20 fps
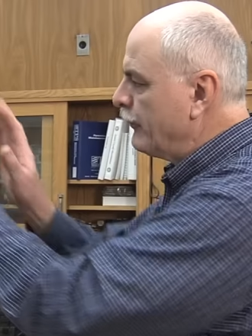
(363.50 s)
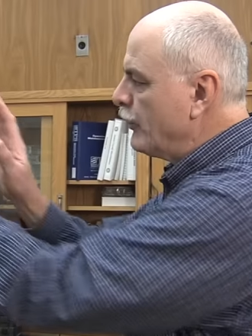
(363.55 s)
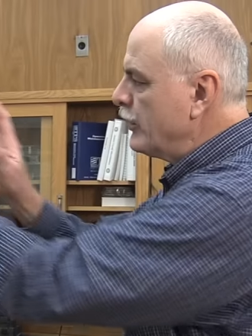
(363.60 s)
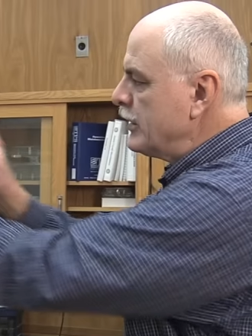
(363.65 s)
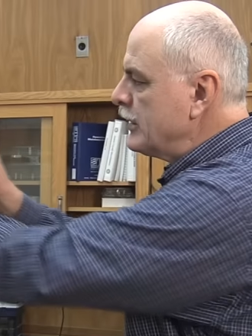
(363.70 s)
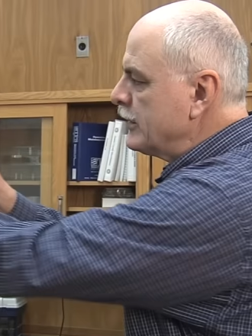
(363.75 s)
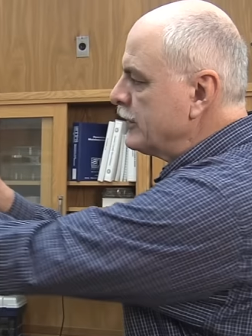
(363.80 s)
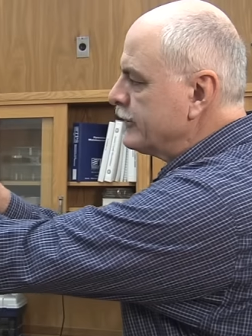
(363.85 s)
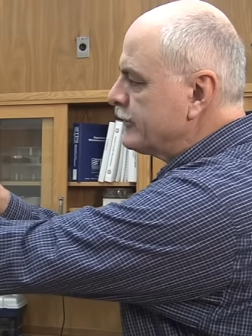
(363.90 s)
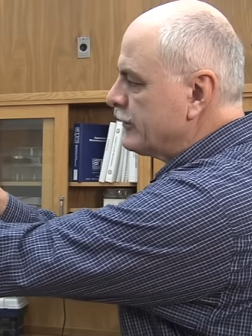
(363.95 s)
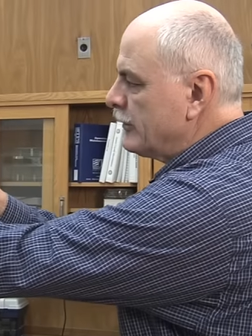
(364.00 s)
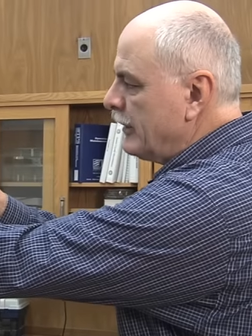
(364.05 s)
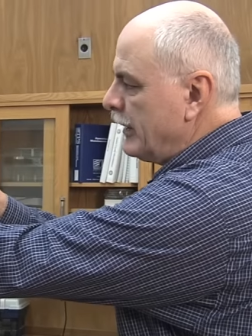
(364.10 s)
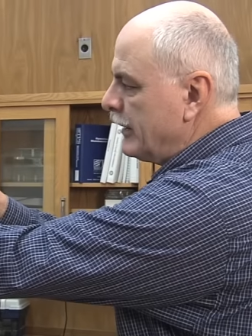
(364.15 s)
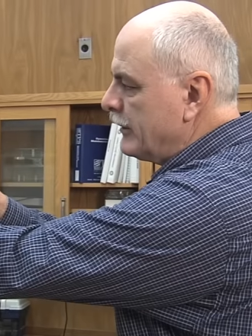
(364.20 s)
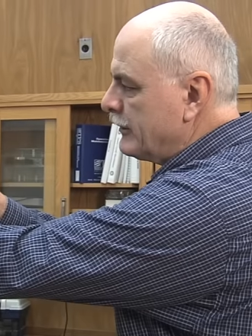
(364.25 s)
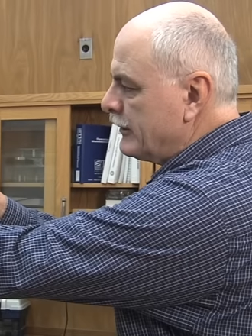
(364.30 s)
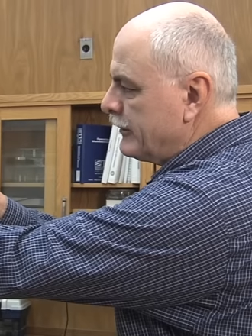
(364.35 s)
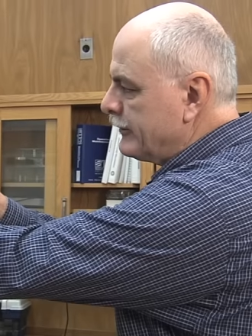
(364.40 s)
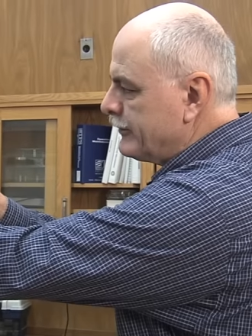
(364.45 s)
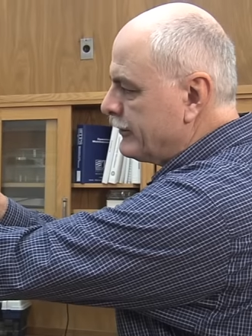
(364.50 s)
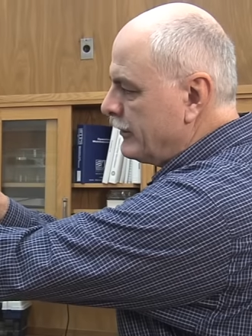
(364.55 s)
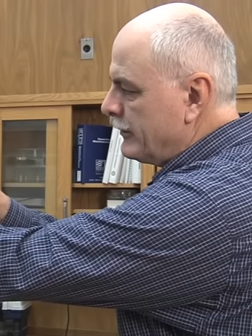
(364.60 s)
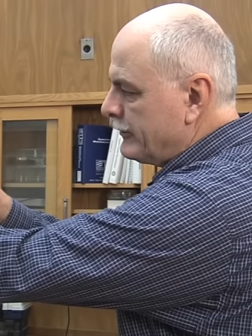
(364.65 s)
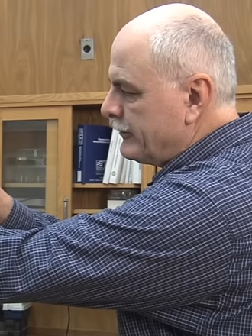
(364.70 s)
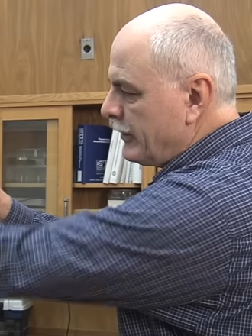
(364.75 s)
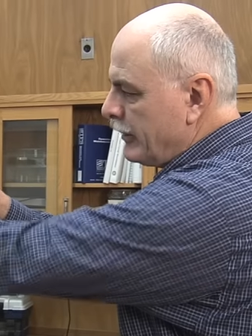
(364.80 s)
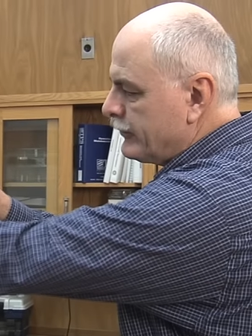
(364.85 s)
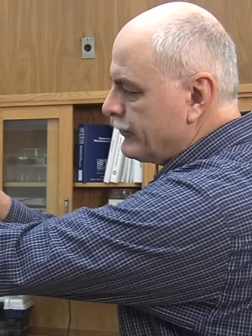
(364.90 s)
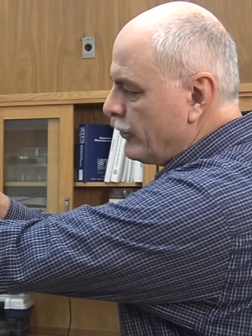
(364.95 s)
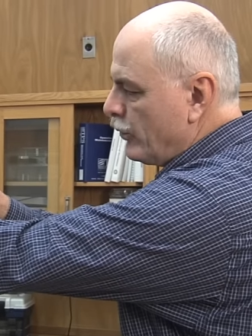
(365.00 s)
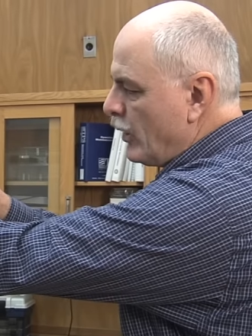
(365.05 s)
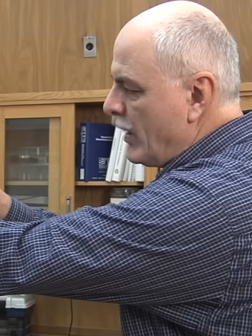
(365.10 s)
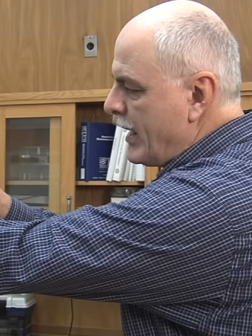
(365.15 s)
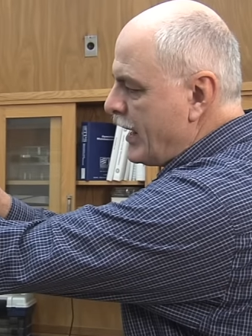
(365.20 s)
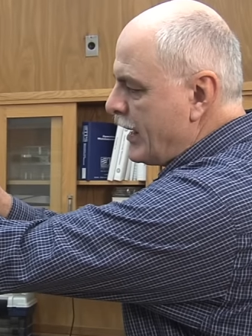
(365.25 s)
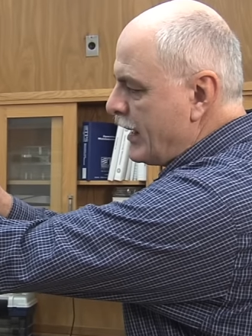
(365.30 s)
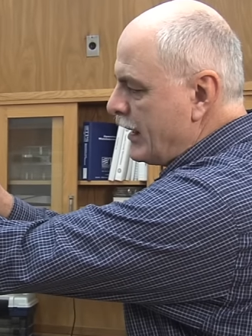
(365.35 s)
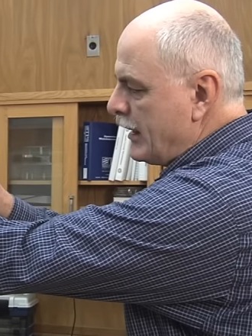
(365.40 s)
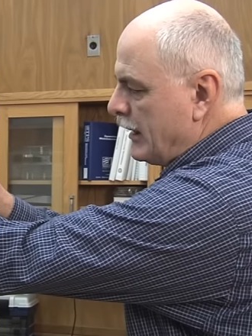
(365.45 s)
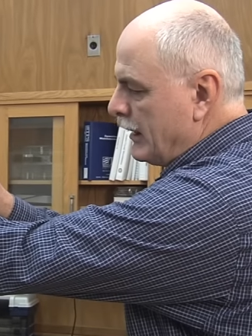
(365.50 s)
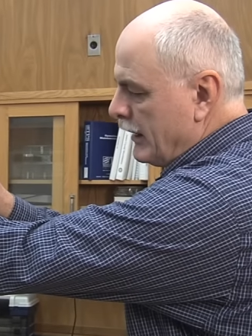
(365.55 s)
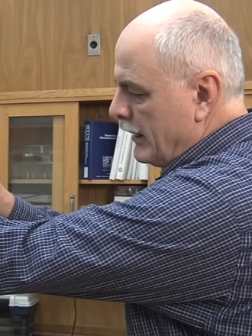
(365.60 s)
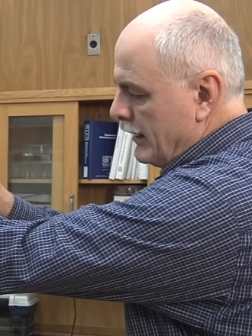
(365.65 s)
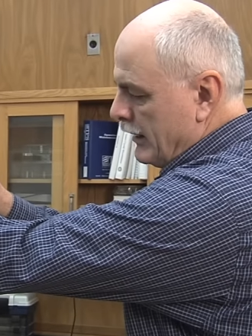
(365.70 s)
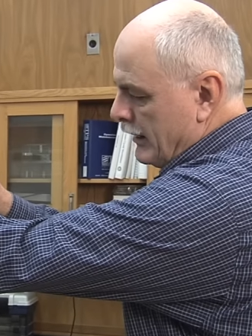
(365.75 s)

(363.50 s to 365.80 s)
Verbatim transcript: we insulate this in a such a way